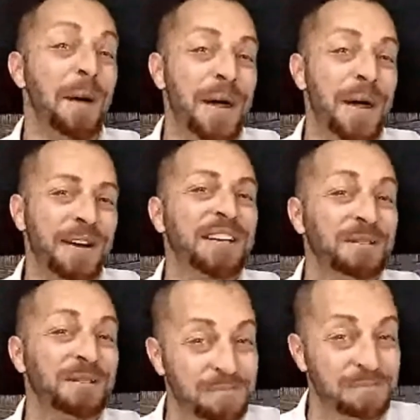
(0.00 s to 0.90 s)

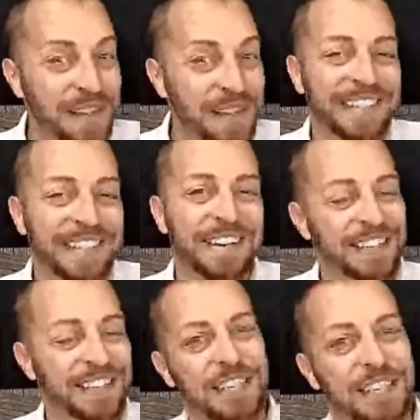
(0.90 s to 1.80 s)
America's
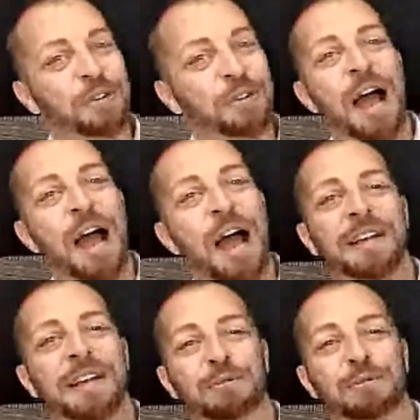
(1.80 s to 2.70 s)
military industrial
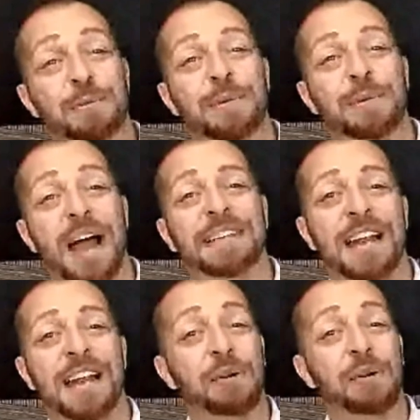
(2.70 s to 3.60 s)
complex, which remember
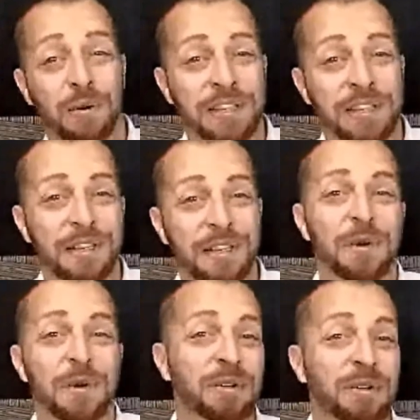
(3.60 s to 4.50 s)
Eisenhower originally
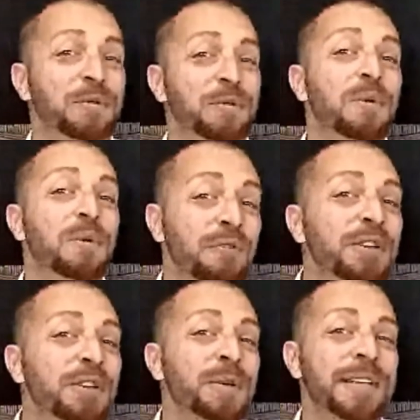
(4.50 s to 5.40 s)
wanted to
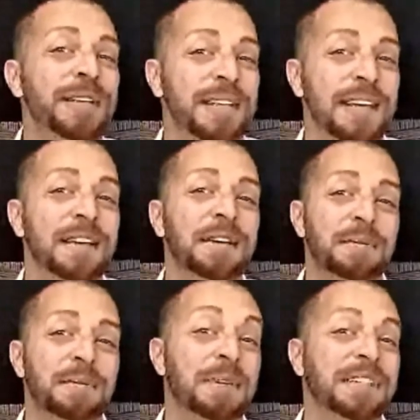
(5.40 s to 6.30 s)
refer to as the
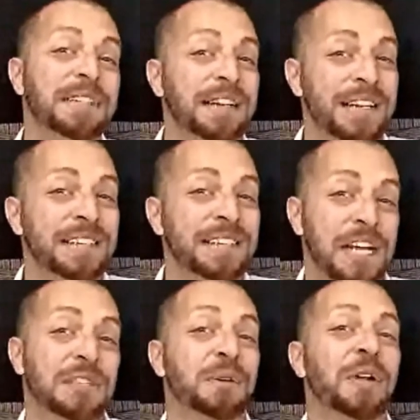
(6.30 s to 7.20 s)
military
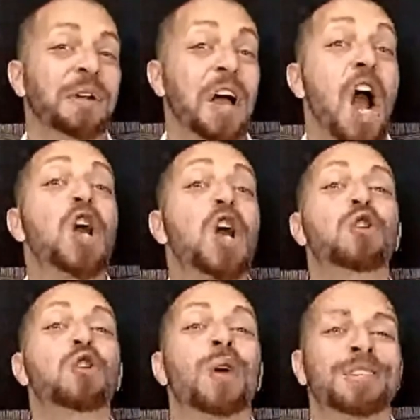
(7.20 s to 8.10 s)
industrial
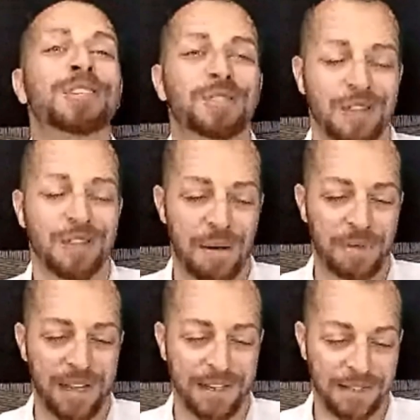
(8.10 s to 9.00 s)
congressional
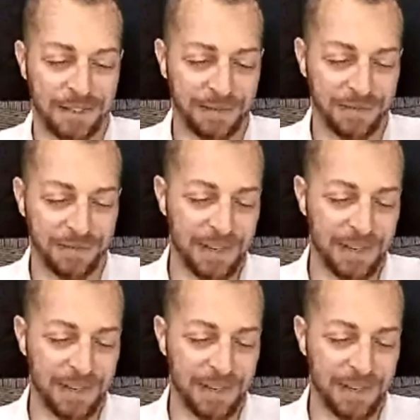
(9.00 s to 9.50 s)
complex.